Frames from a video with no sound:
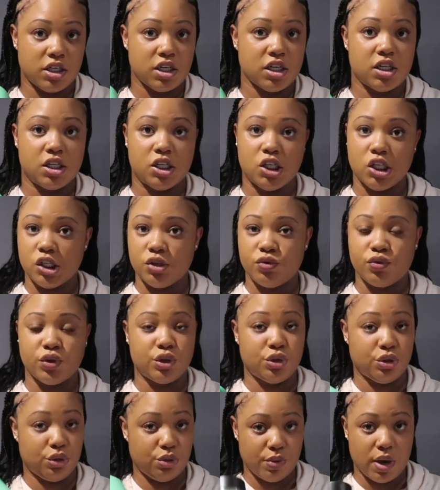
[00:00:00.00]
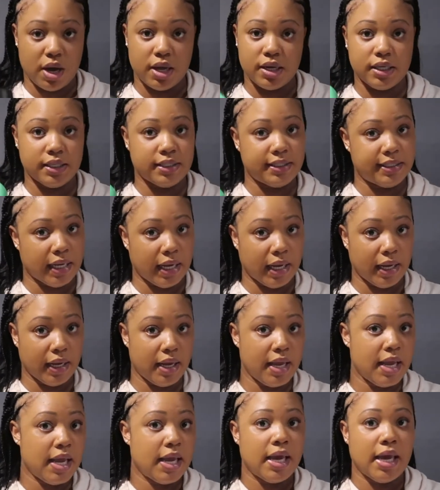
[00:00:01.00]
This is just for throughout the day
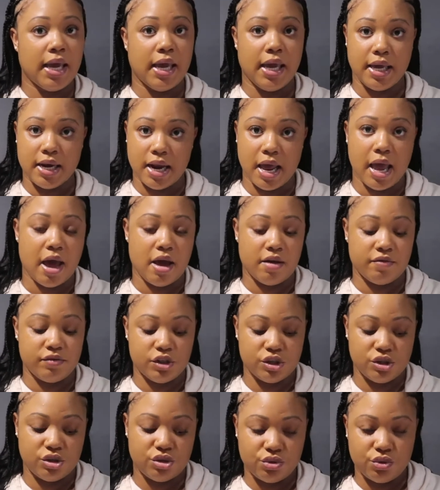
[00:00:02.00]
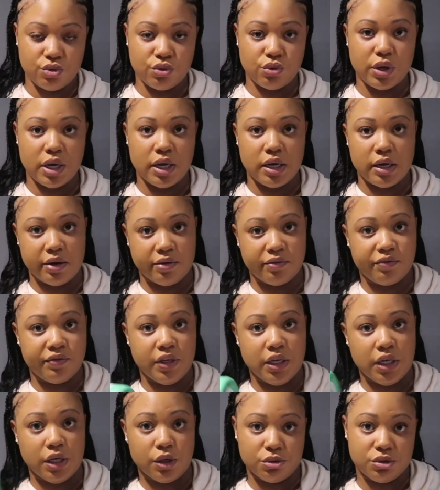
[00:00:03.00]
and after school, and if
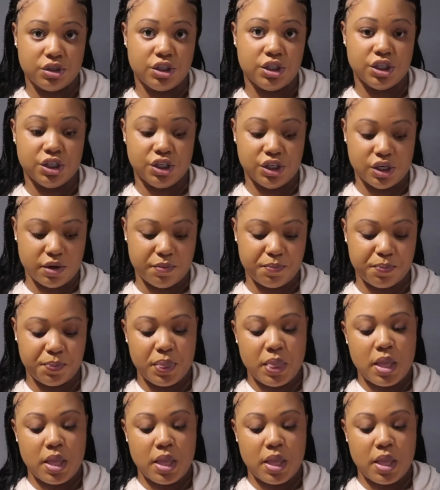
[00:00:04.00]
he goes to gym.